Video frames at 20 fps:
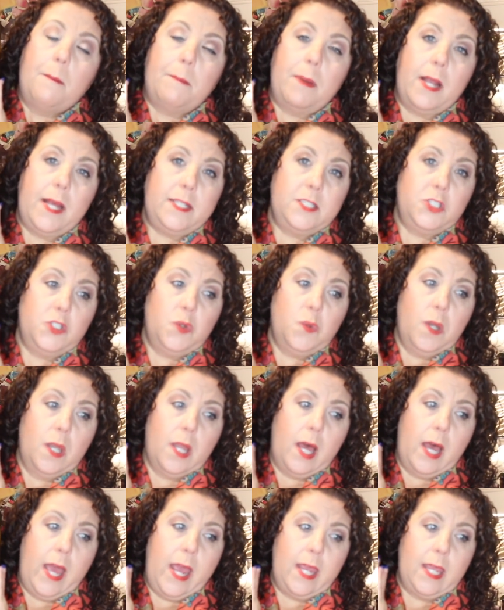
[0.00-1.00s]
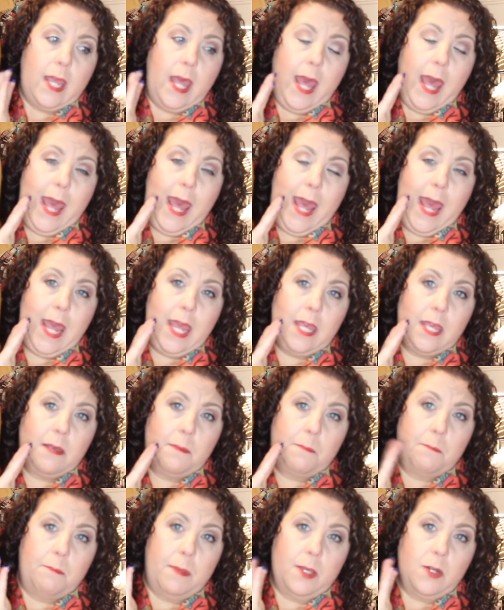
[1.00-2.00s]
But I do like a
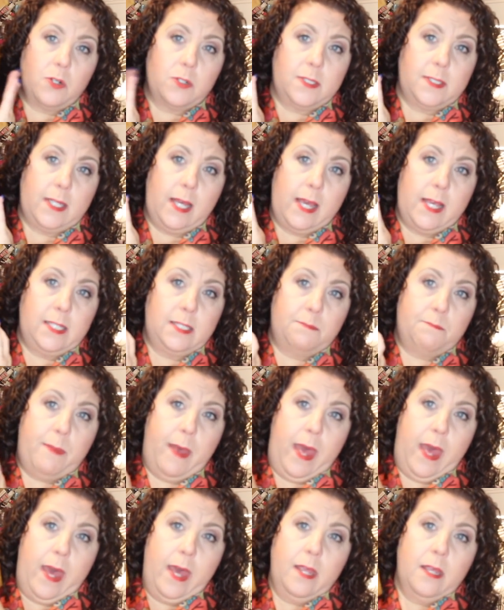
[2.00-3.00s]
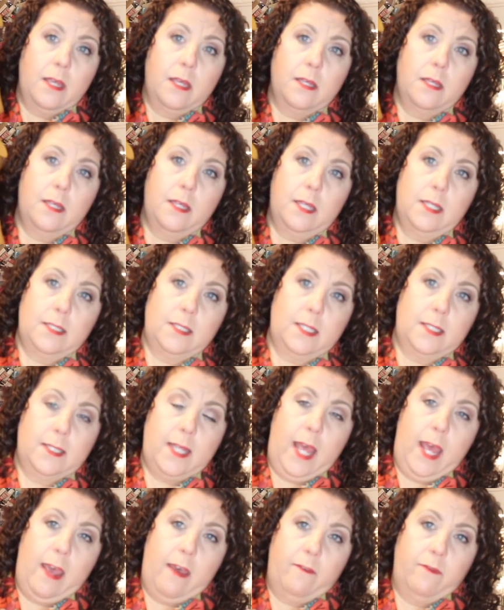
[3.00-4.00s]
bigger size bag. It does
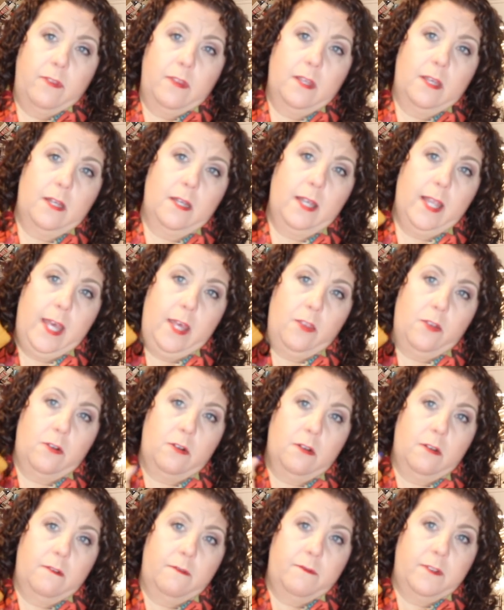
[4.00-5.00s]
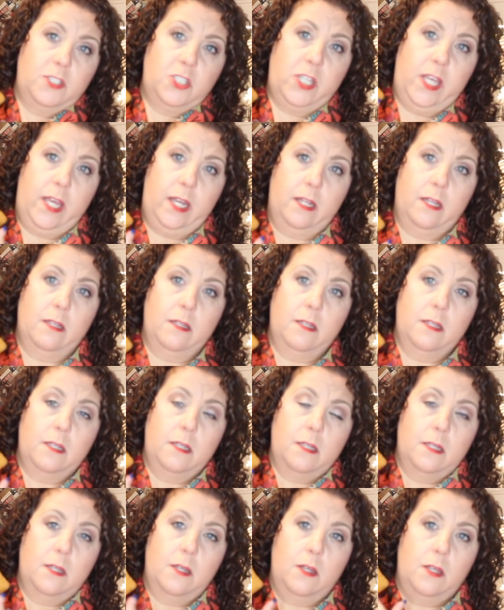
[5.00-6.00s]
have the leather vachetta
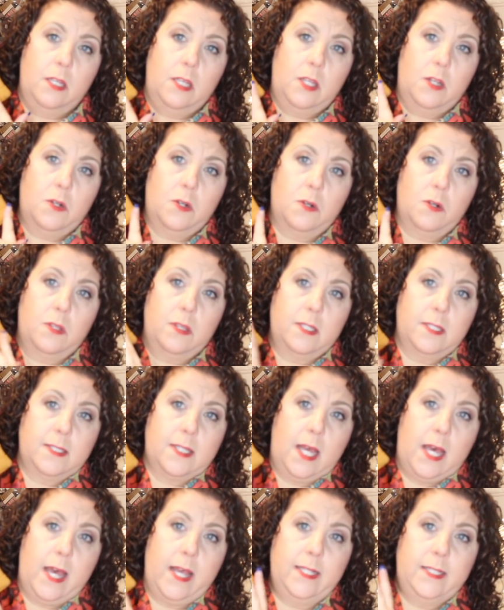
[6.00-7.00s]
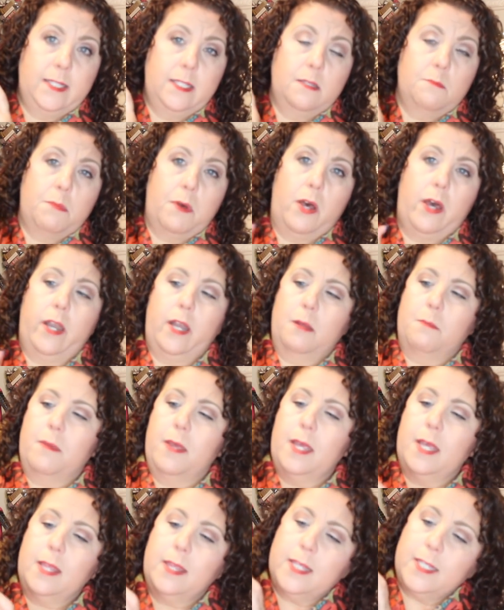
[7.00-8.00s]
here on the sides and the bottom.
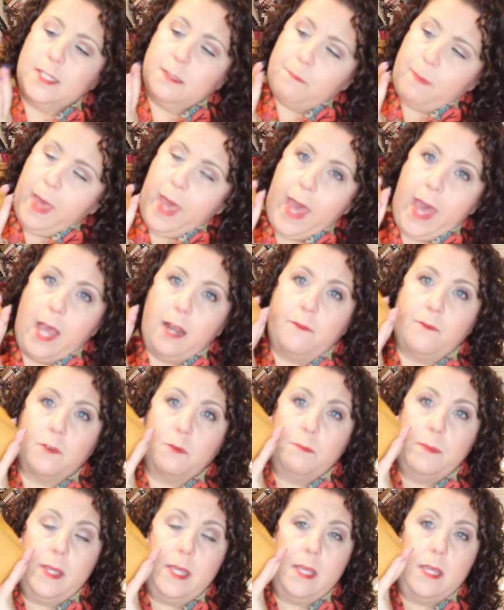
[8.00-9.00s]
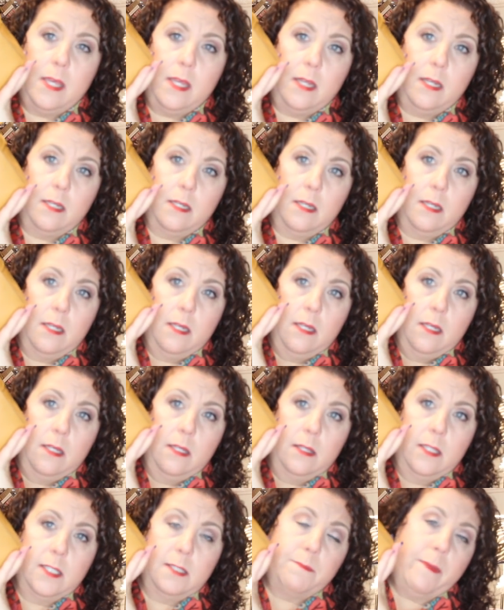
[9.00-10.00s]
And this bag for being,
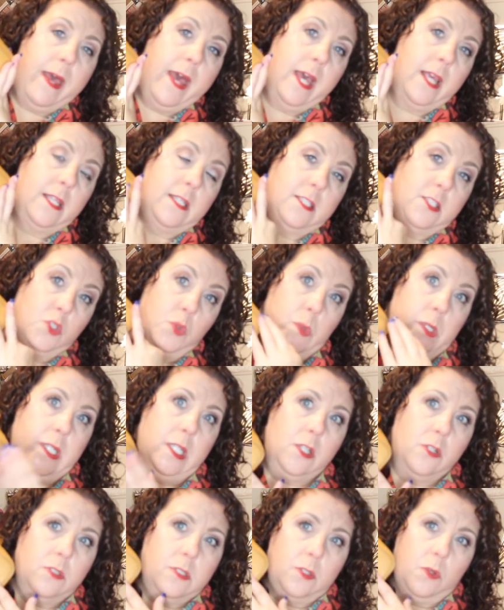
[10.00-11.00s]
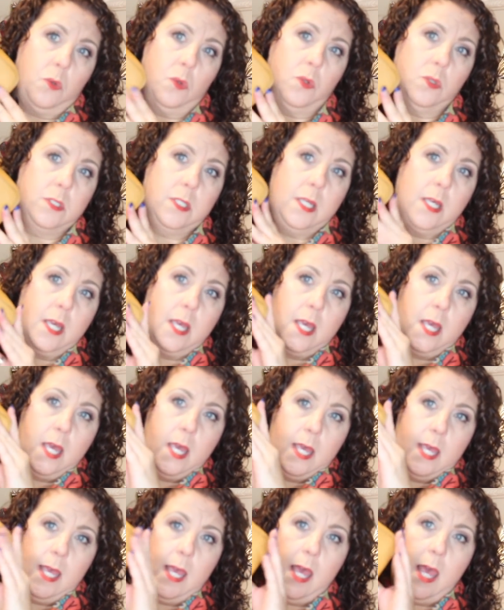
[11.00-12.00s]
this bag is 20 years old.
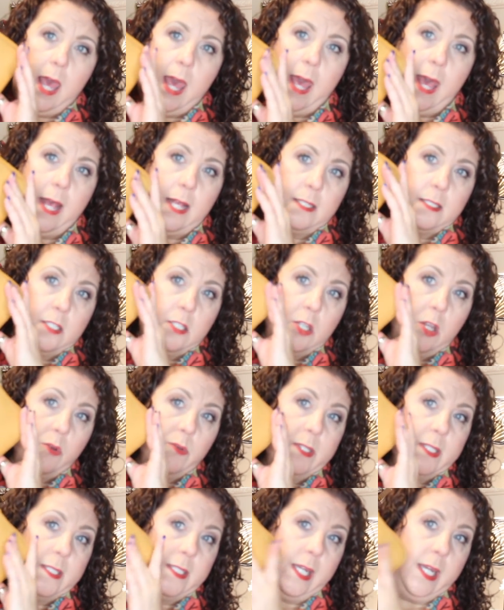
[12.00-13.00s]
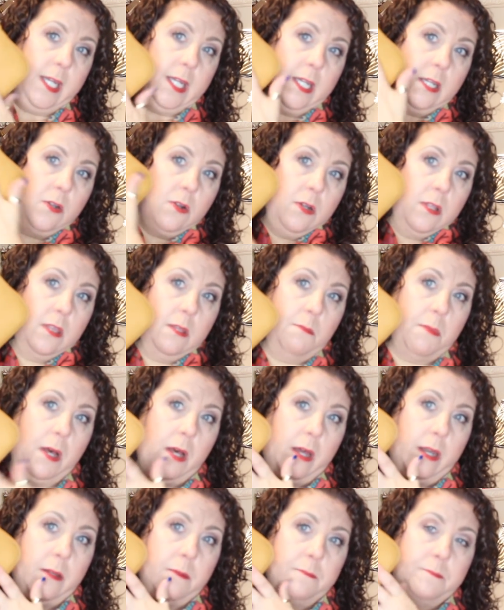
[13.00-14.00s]
It has no staining on the
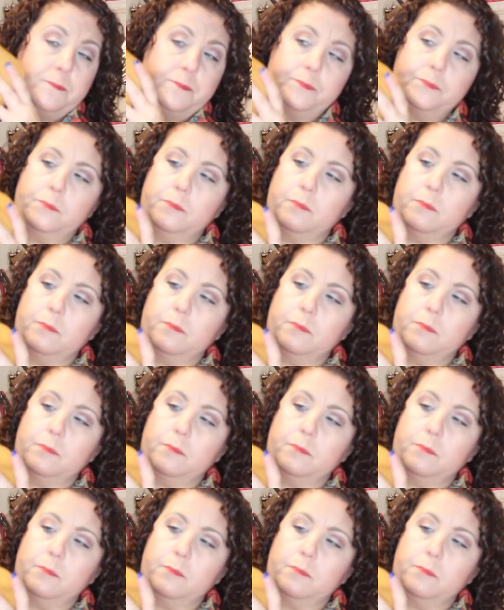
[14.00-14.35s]
bottom.